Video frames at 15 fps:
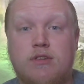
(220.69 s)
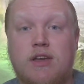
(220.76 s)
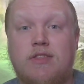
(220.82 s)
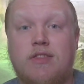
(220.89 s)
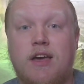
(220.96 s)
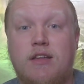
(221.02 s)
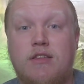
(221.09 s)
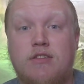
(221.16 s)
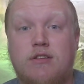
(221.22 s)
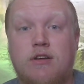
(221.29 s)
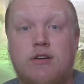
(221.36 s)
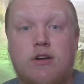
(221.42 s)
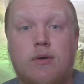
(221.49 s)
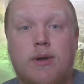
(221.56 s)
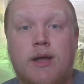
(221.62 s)
I'd like to
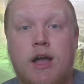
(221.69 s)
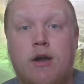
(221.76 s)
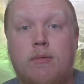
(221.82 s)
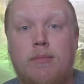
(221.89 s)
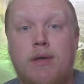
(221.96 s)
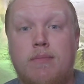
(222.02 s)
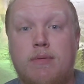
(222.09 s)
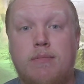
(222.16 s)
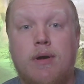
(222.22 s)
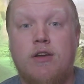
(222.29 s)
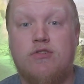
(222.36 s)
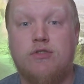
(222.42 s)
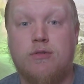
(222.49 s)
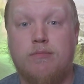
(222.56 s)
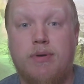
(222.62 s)
start going out, maybe
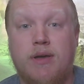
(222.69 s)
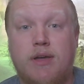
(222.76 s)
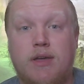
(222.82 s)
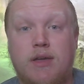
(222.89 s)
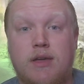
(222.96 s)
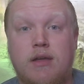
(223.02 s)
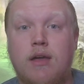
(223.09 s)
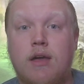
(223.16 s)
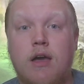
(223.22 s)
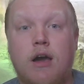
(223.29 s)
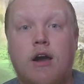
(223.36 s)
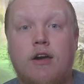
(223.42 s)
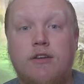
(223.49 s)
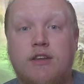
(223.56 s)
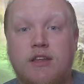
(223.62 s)
mushroom picking,
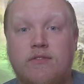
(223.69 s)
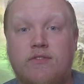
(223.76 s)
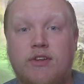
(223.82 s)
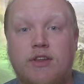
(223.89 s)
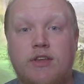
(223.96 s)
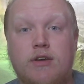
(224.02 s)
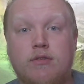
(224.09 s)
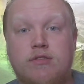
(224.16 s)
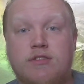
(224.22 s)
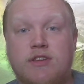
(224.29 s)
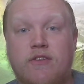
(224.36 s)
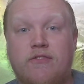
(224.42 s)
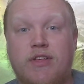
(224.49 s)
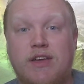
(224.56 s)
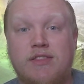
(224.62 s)
hunting videos,
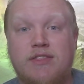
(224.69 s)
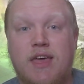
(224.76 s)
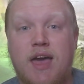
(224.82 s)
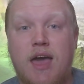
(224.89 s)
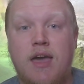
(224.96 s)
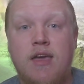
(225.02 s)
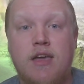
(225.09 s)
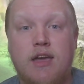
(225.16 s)
stuff like that.